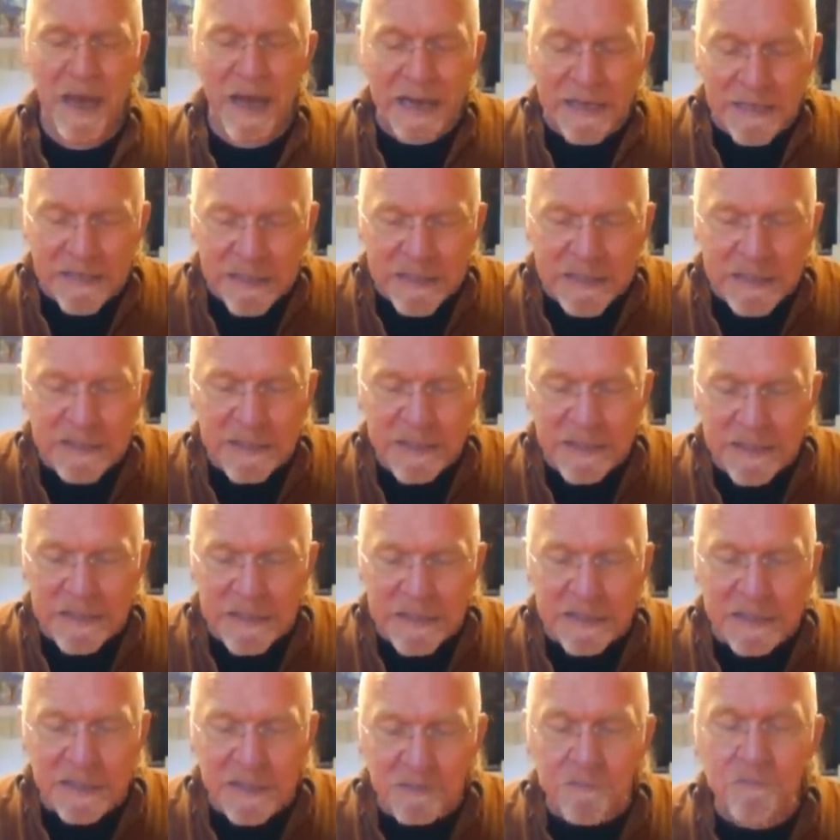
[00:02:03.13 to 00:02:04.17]
As it
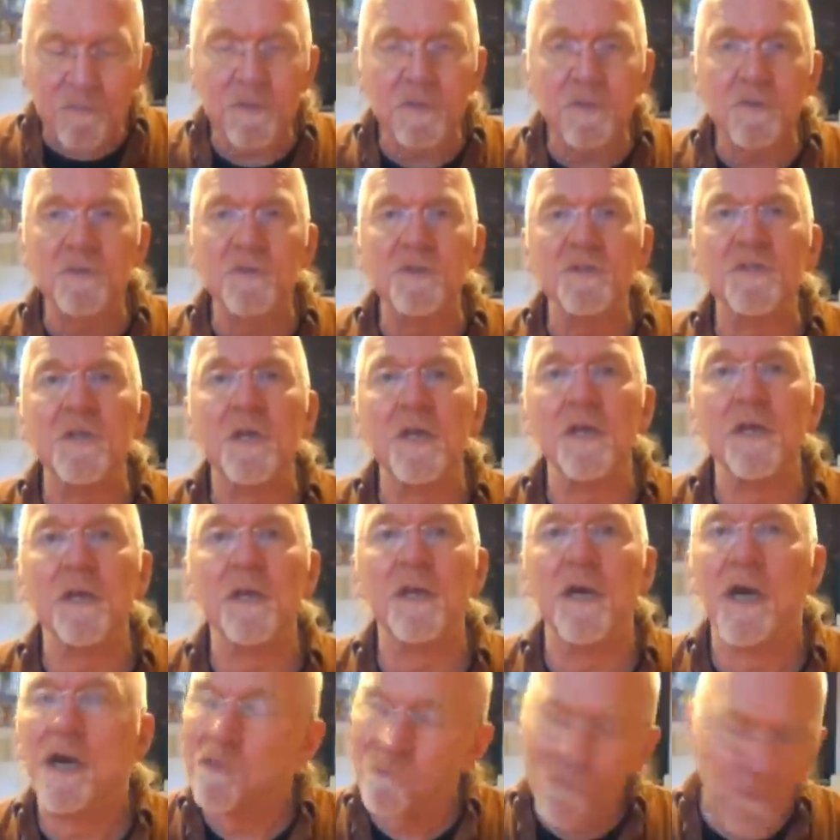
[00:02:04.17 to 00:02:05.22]
is, it's a real
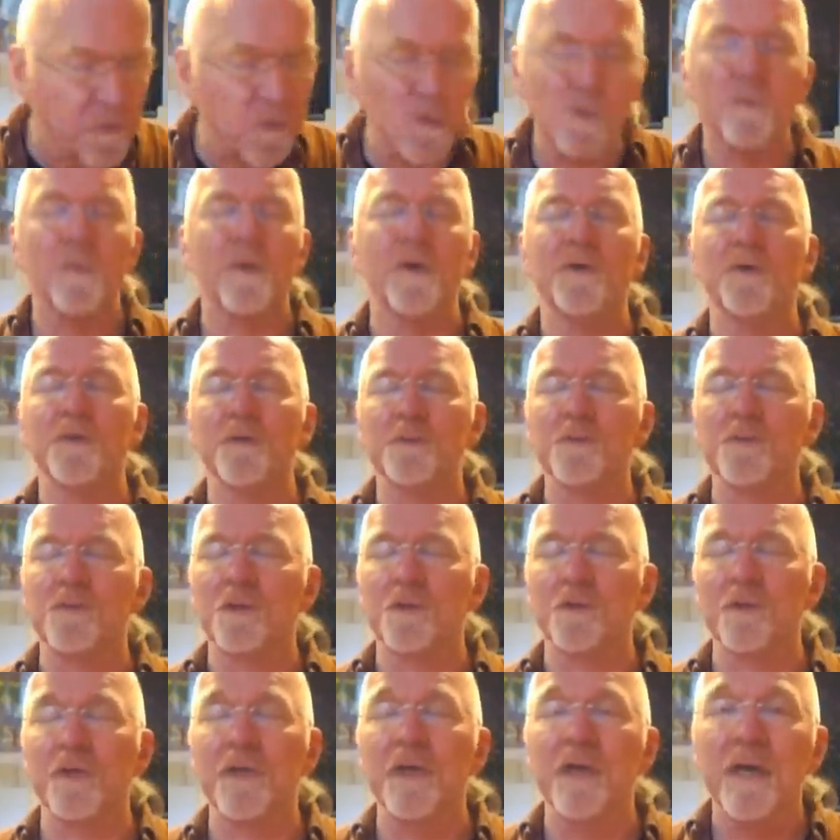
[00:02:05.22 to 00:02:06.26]
stinker. Full moon, I'm
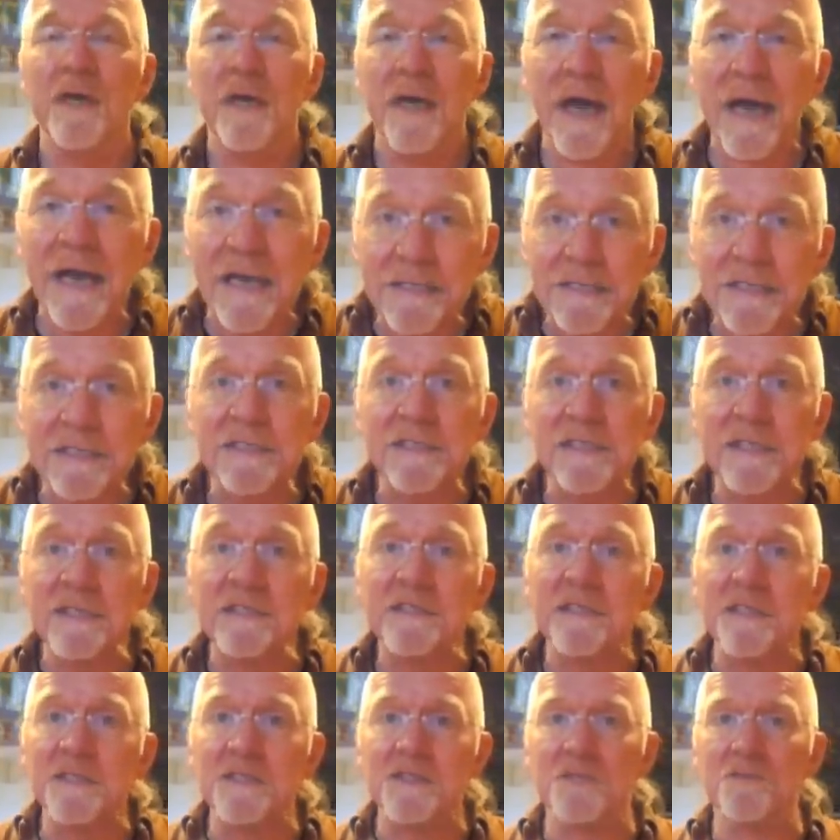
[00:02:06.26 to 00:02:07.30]
sorry. As it
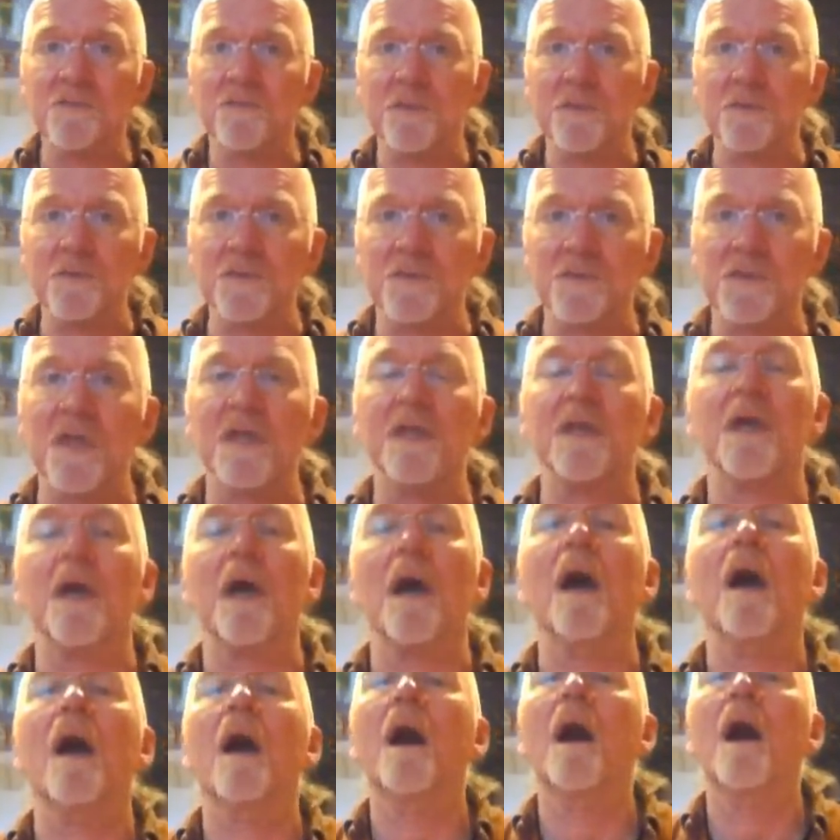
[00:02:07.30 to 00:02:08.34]
is, it's a real
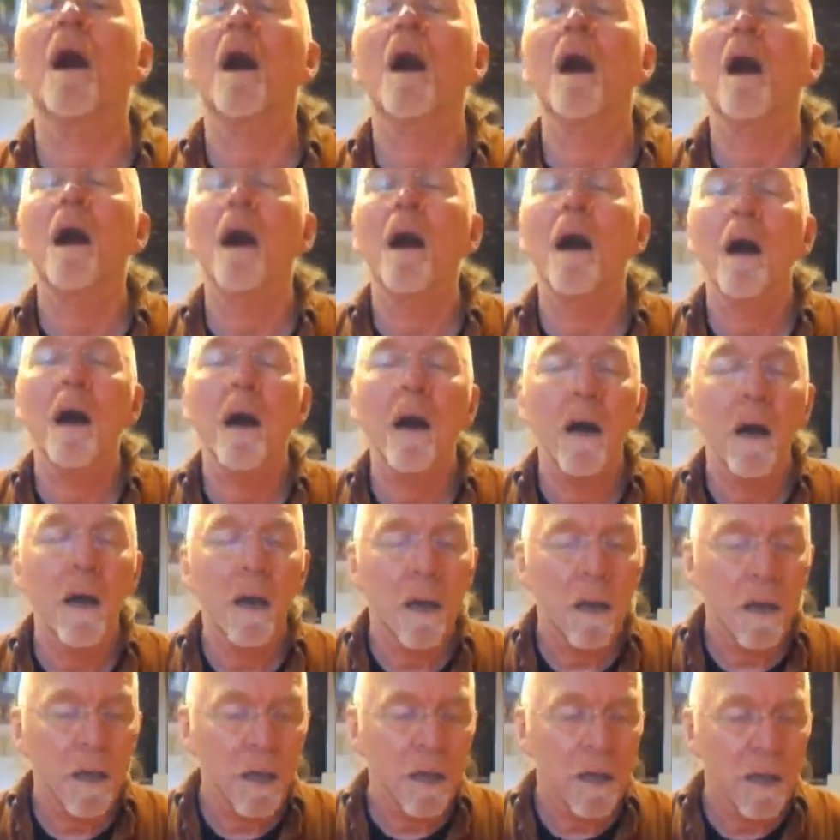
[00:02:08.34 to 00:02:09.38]
stinker.
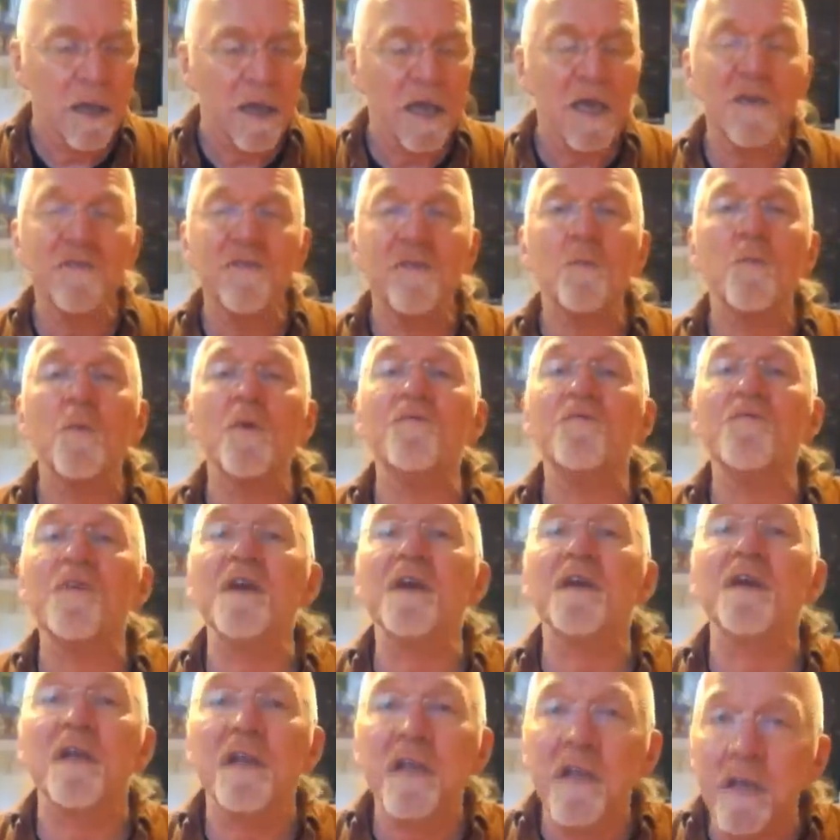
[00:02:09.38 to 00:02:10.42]
Even with the
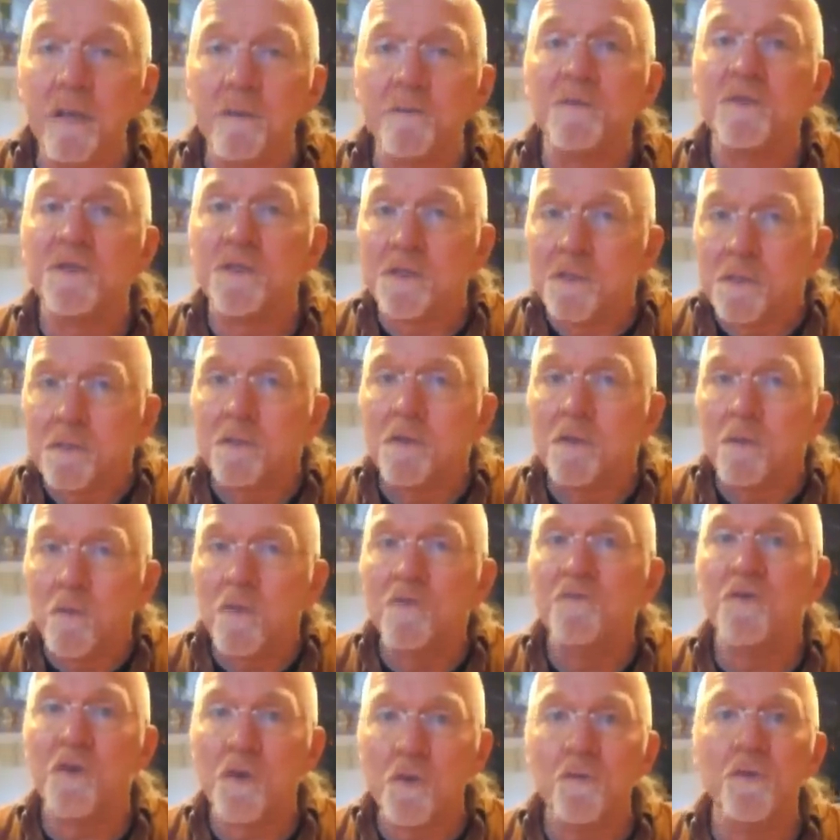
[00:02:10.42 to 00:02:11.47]
eclipse,
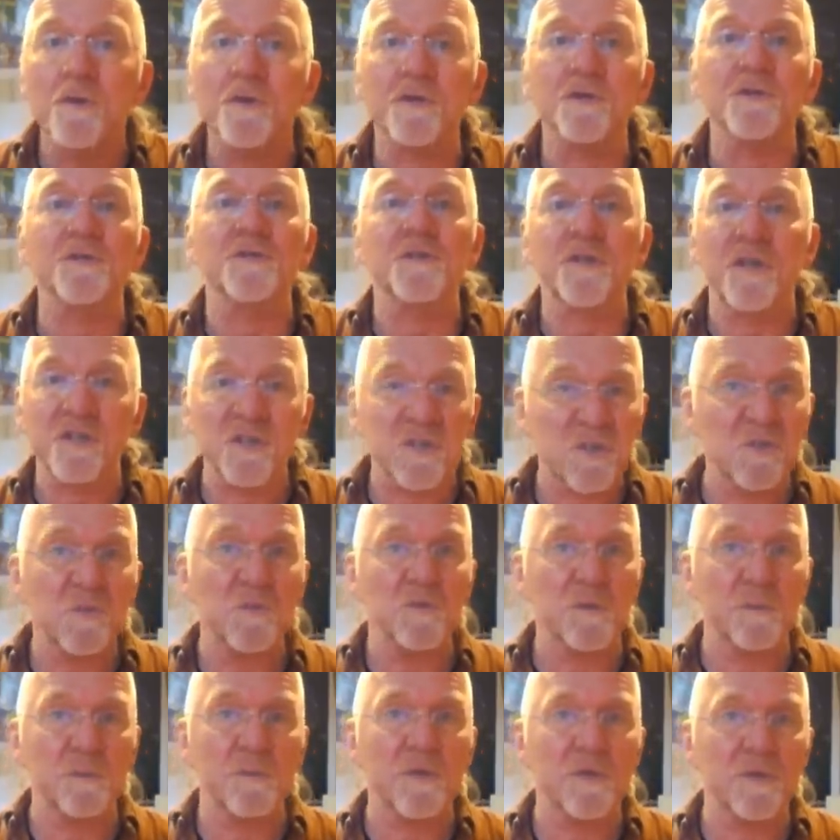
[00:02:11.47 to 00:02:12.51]
with Uranus, I still
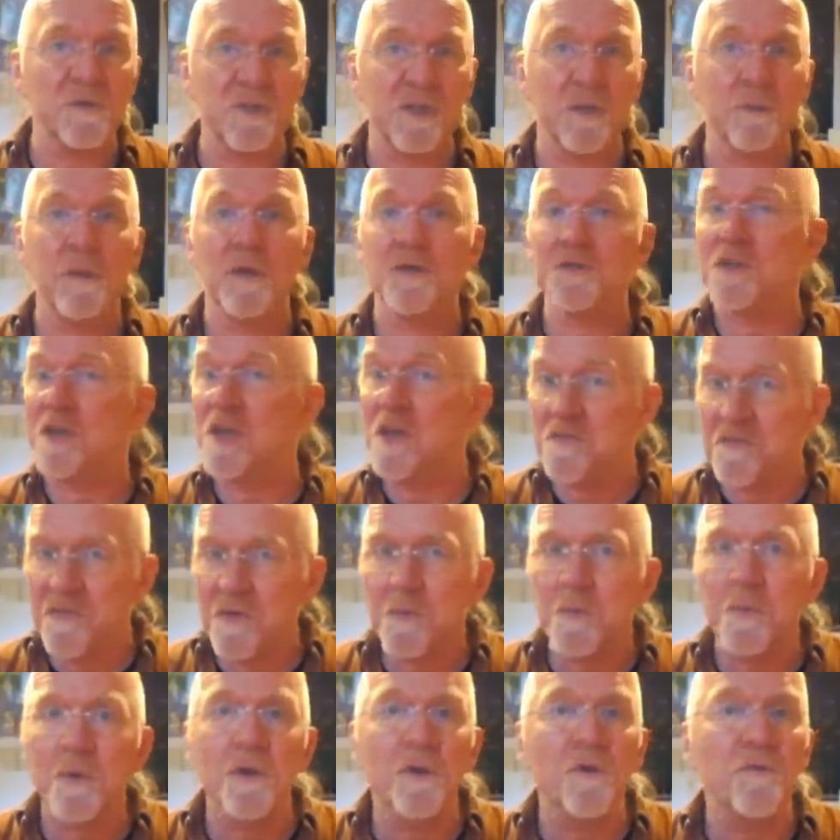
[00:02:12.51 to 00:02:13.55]
wouldn't mind so much if
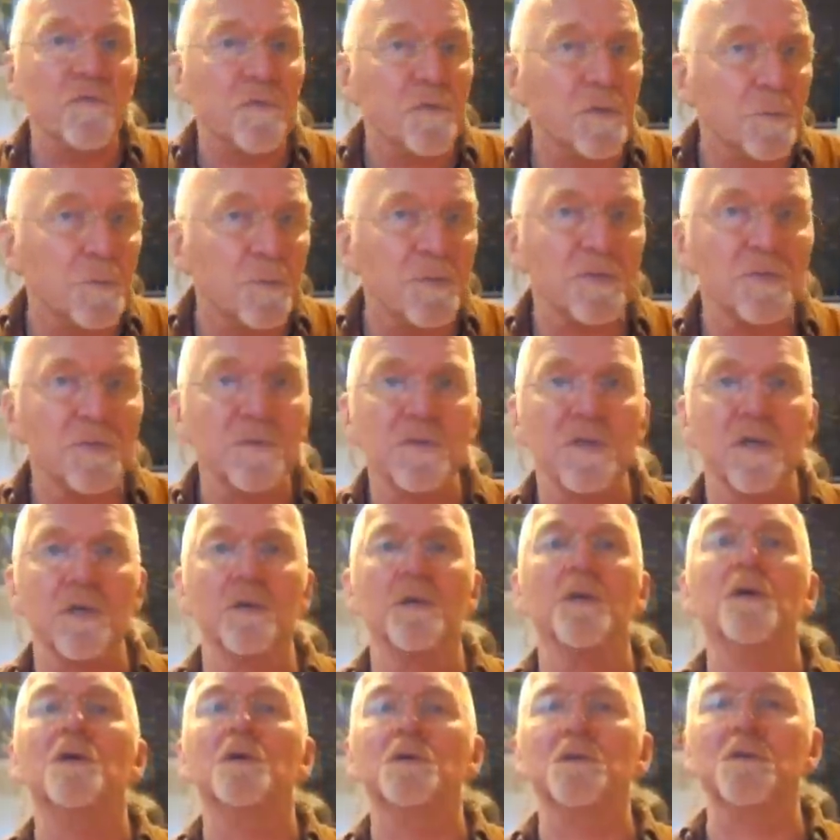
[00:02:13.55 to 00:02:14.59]
it weren't for the
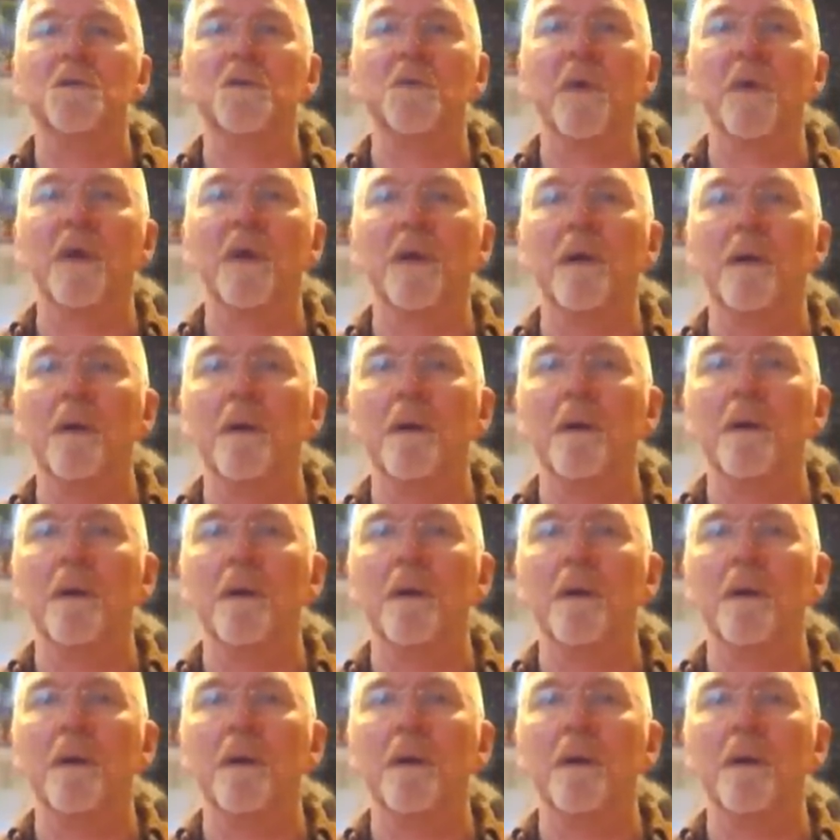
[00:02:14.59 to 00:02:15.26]
Pluto square.